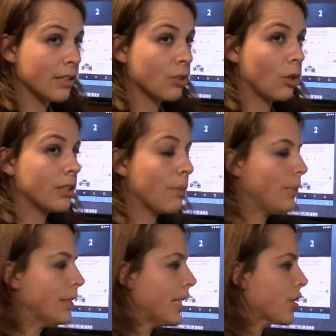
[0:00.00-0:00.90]
So all the
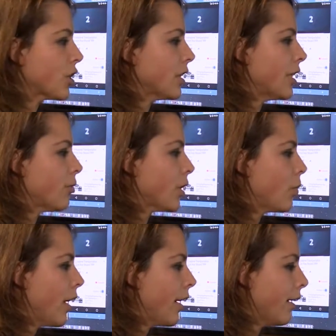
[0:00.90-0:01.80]
applications that
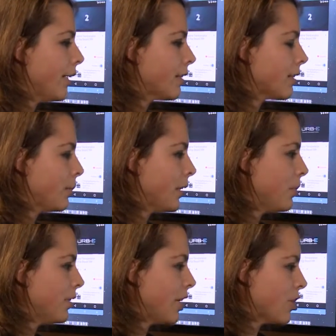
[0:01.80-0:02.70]
require latency
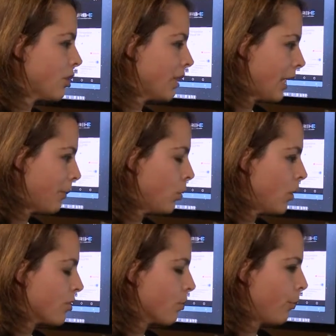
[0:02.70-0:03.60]
minimization can be
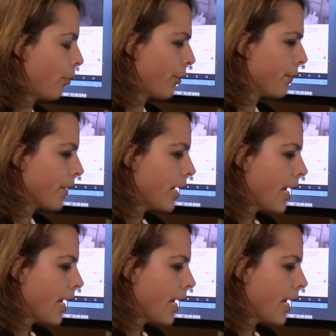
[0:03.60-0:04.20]
well supported.